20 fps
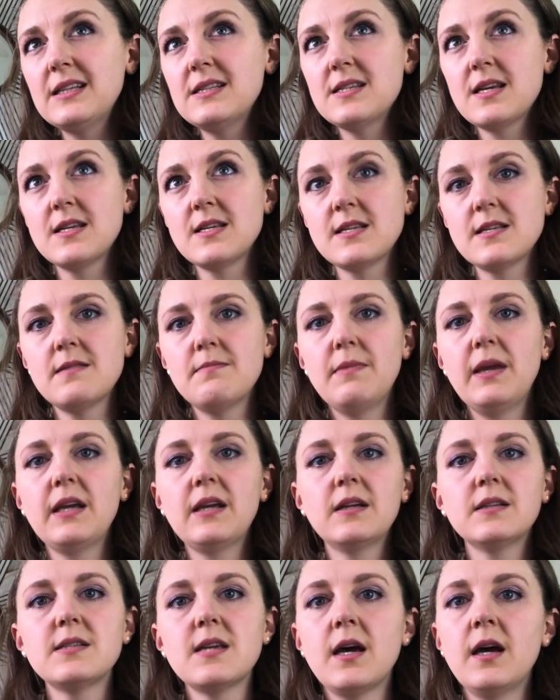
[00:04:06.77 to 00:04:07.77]
it doesn't
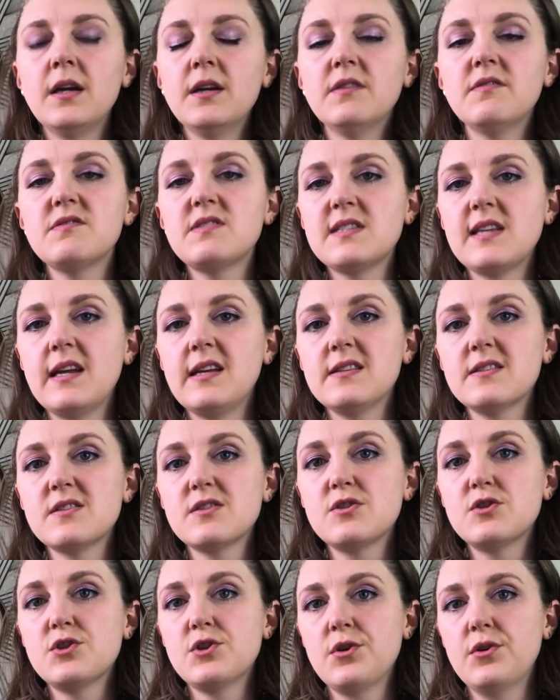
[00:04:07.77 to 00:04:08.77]
make a ton of
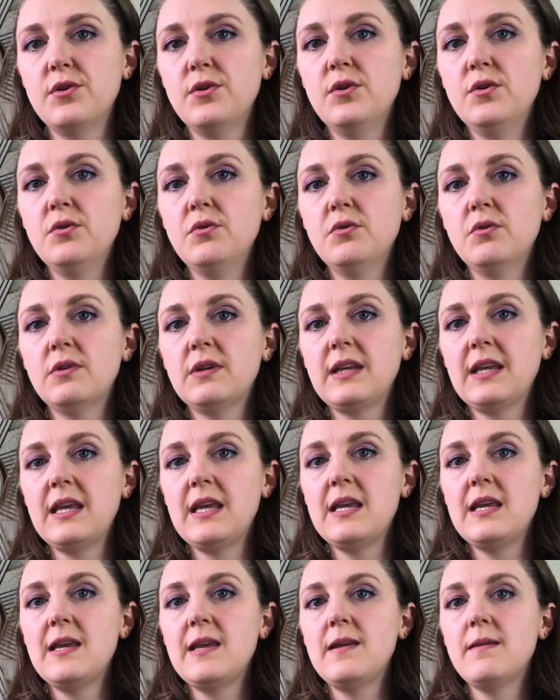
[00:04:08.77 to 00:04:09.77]
sense to
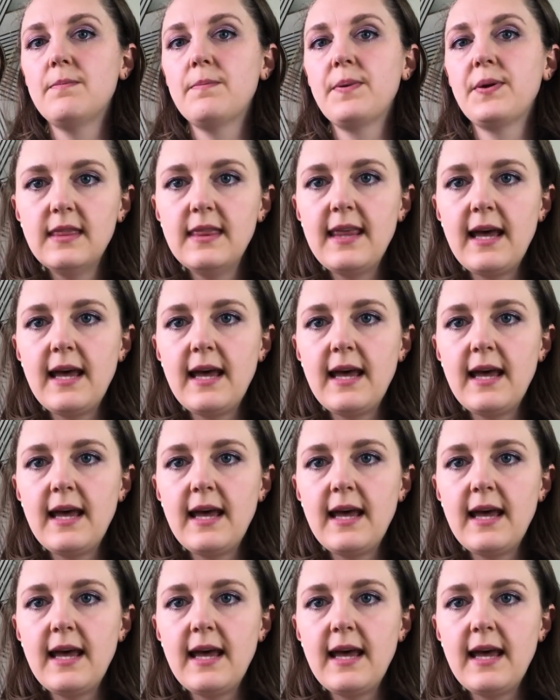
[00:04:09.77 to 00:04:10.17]
keep